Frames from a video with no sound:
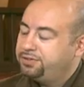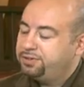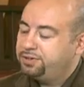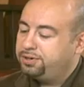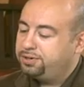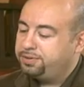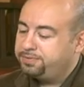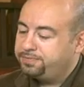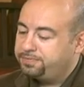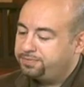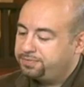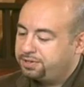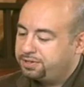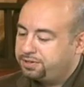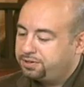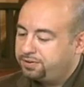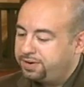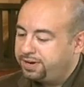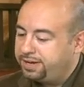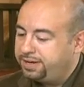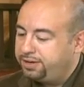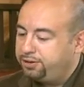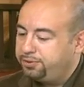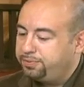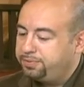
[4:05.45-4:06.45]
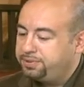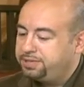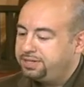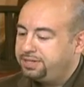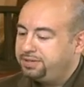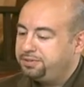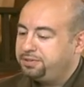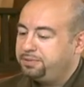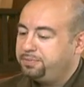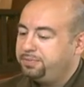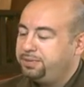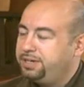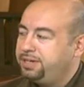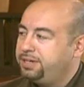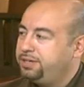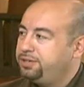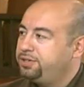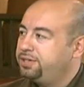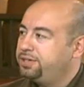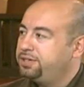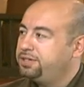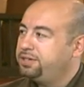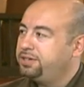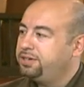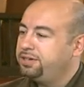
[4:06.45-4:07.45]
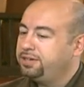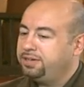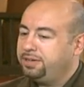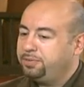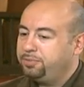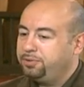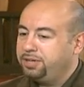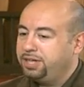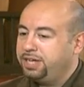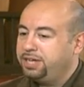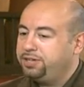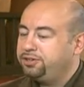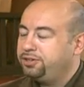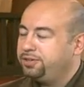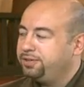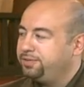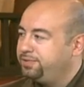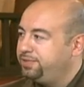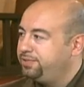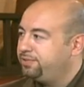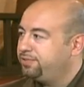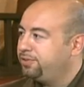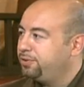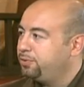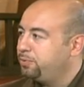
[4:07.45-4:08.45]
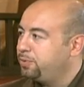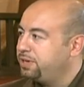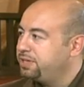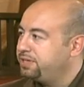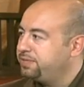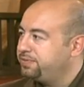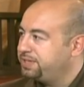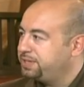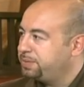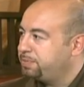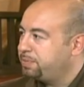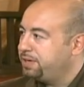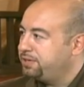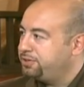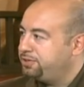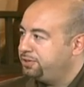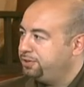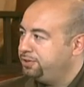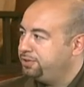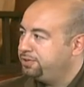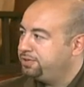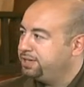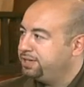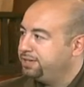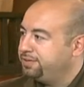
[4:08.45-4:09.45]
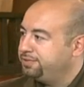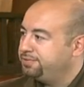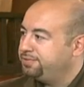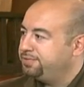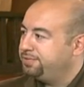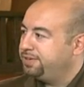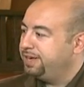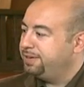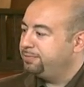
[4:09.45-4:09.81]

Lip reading: So, Gray, you would seem to be just an accumulation of different ways of expressing yourself.